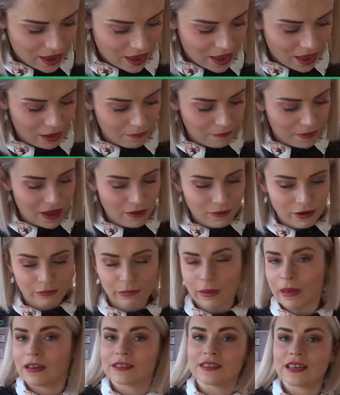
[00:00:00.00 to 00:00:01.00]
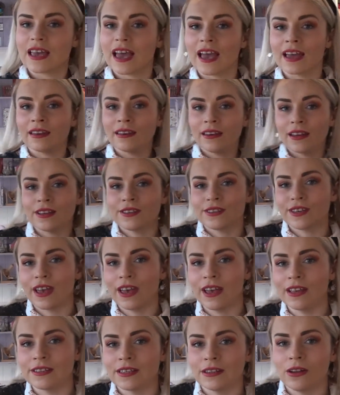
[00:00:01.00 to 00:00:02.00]
and bear with me because again
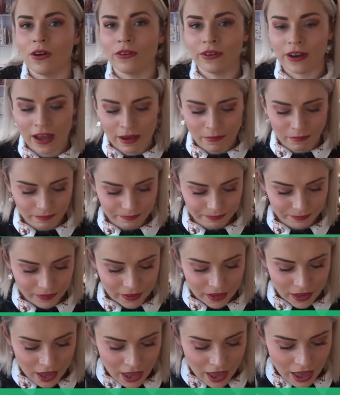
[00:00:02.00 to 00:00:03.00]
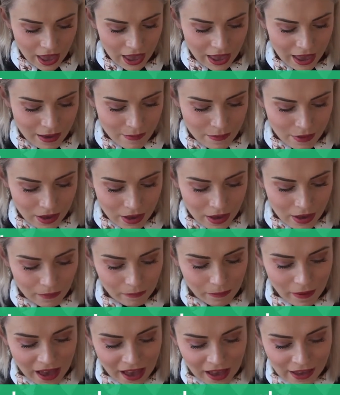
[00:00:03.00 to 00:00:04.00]
it's a long name,
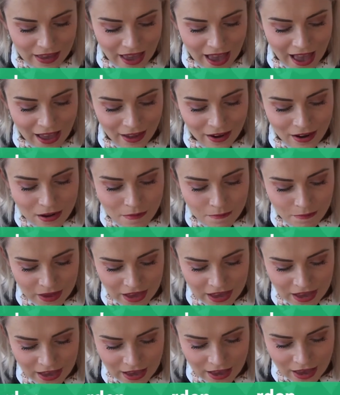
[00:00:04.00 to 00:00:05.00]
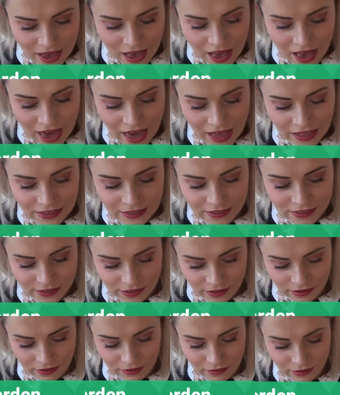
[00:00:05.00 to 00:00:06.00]
by Anne B.
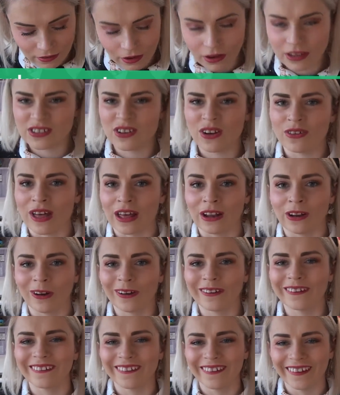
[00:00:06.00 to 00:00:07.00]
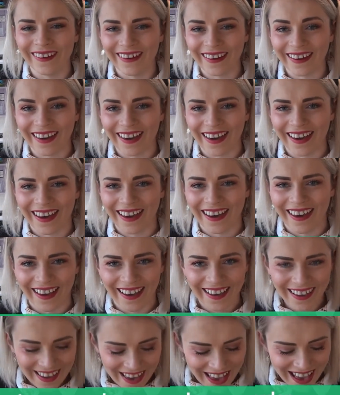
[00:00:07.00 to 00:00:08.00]
Hansen. Oh, it's not that long.
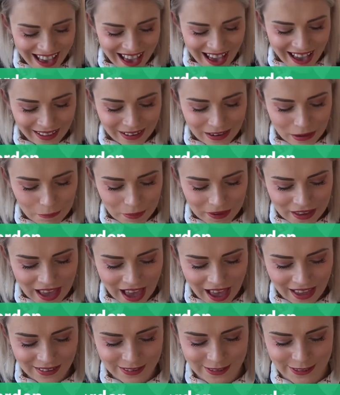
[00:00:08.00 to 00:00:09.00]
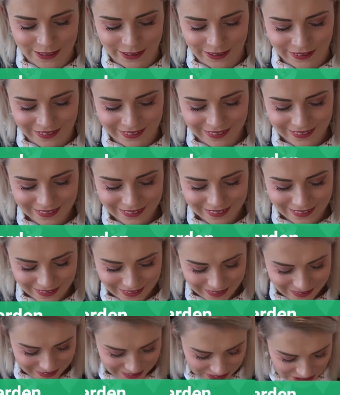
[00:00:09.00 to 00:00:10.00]
Anne B. Hansen.
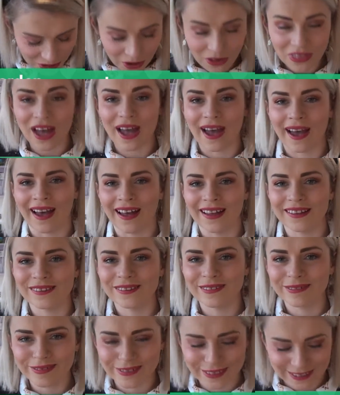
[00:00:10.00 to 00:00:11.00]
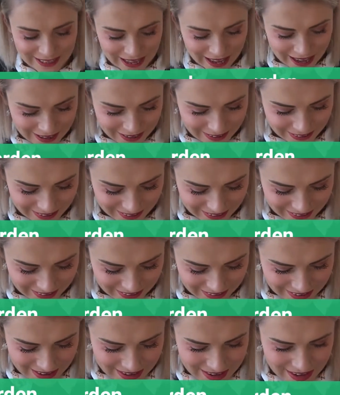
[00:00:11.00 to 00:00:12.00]
It's not that hard to say.
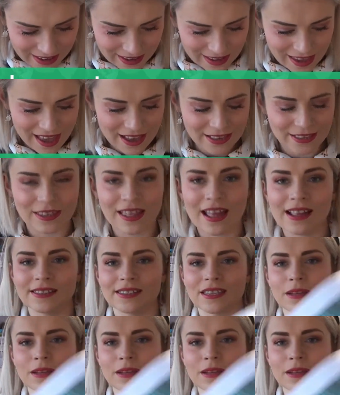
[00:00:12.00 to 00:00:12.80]
Yeah, so that's